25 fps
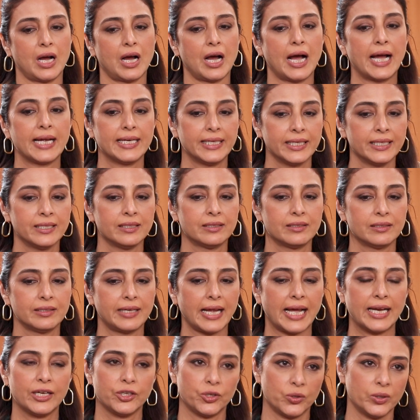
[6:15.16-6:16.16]
I didn't
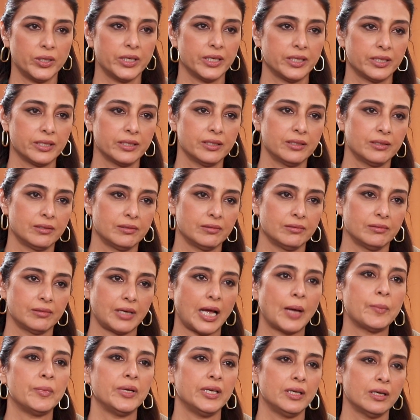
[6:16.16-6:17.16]
calculate it.
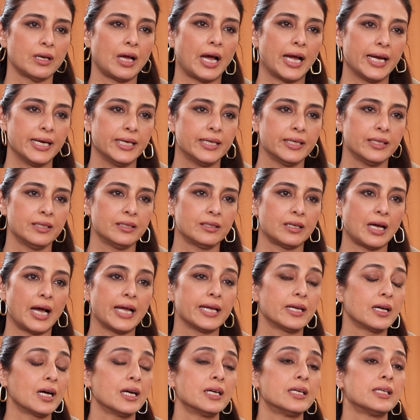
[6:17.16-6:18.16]
I mean,
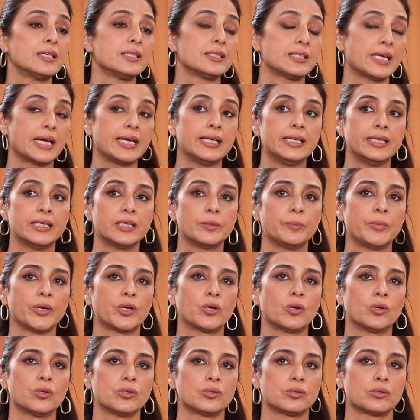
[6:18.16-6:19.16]
I can't design it,
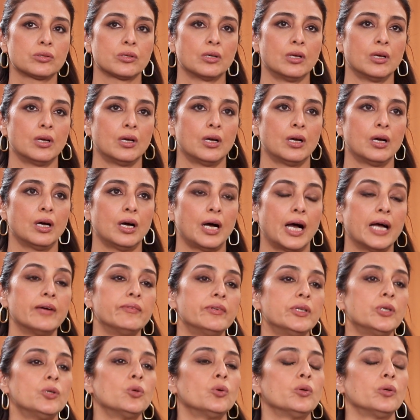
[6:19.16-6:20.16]
because I
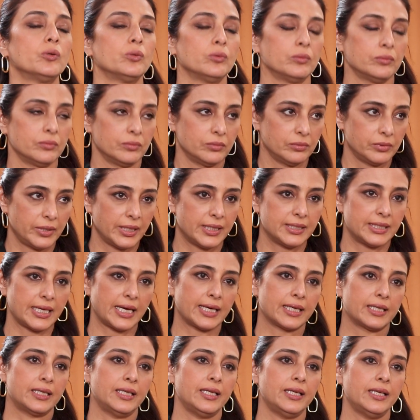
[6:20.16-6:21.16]
will do
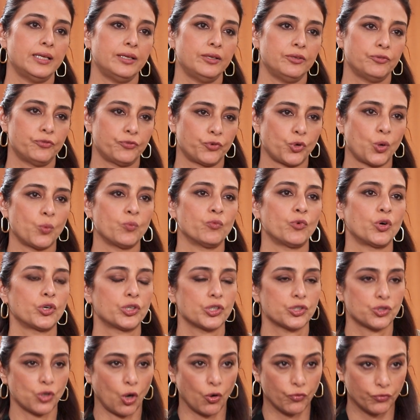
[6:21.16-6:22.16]
exactly from what
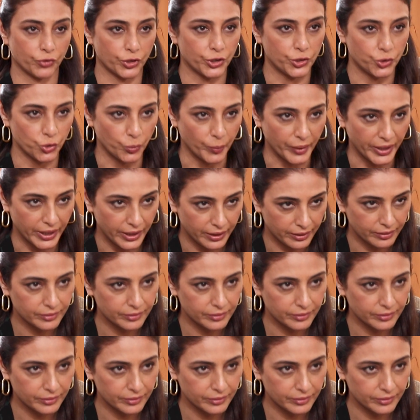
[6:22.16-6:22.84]
is offered to me.